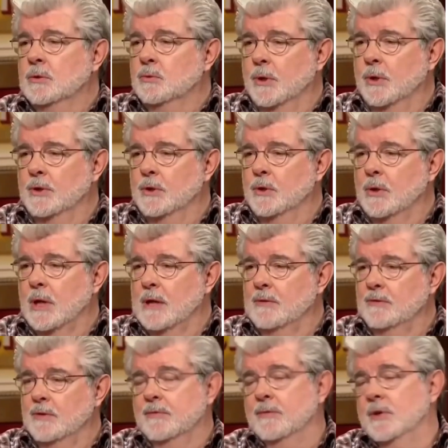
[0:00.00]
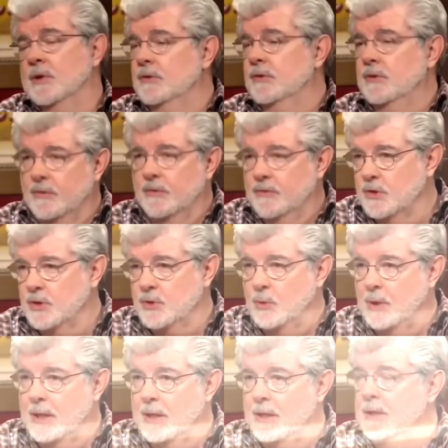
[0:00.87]
run your life in a very selfish
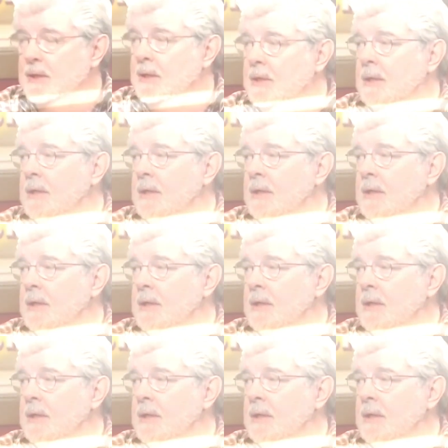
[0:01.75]
way.